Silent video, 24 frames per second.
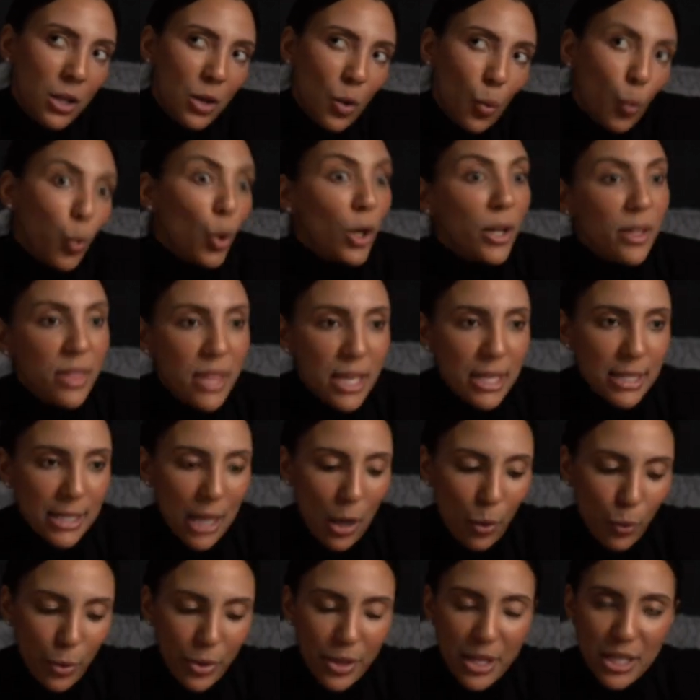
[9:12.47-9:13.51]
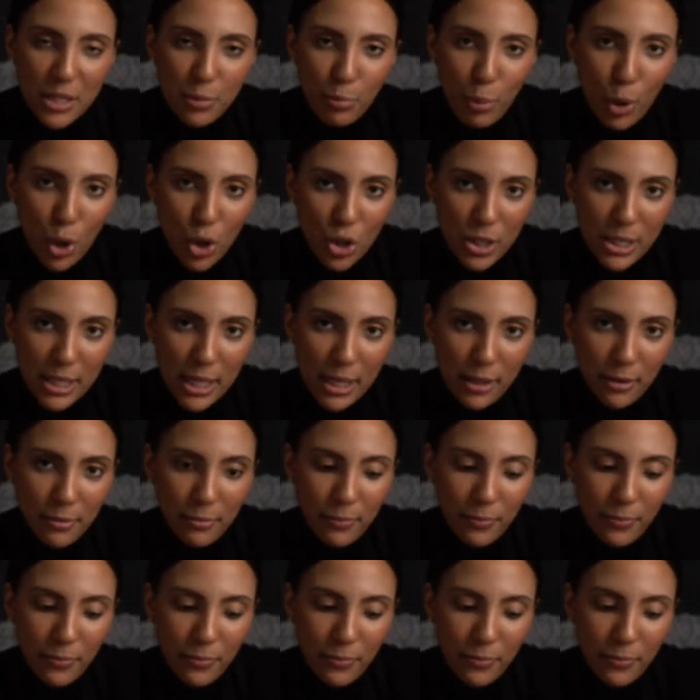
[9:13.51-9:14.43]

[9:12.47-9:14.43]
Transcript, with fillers: work things out with this person?